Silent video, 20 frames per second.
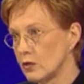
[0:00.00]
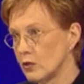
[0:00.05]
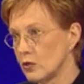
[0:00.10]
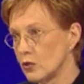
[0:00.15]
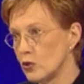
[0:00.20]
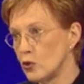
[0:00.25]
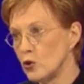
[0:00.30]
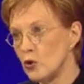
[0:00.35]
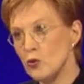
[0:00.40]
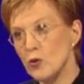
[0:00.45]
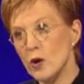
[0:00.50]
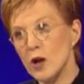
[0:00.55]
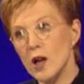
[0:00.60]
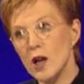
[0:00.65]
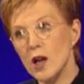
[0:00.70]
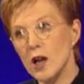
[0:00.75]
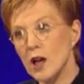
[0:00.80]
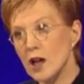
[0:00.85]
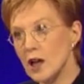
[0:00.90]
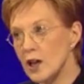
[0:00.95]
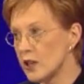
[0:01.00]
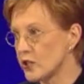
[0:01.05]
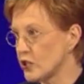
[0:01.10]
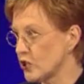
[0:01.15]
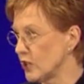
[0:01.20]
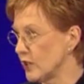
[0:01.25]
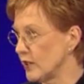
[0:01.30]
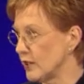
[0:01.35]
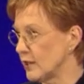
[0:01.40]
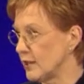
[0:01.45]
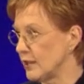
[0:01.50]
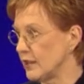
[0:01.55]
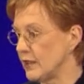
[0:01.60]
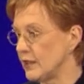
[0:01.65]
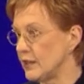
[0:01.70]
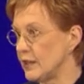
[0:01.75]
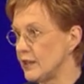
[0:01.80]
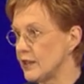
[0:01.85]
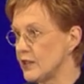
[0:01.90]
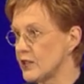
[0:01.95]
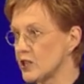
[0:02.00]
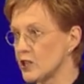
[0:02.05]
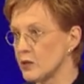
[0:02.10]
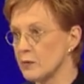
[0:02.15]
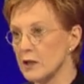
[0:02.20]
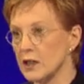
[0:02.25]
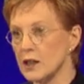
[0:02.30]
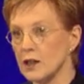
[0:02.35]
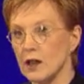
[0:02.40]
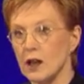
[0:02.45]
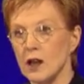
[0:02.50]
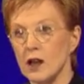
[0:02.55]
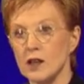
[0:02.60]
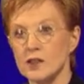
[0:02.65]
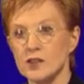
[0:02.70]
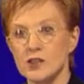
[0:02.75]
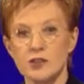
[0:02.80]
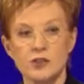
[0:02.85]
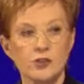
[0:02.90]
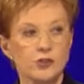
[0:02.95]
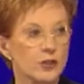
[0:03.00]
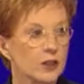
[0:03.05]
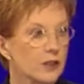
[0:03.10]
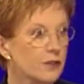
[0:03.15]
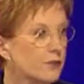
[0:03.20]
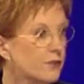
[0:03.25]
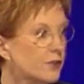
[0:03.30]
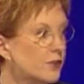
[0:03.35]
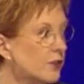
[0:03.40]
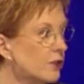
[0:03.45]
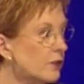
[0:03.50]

Who urgently needs to be cast adrift?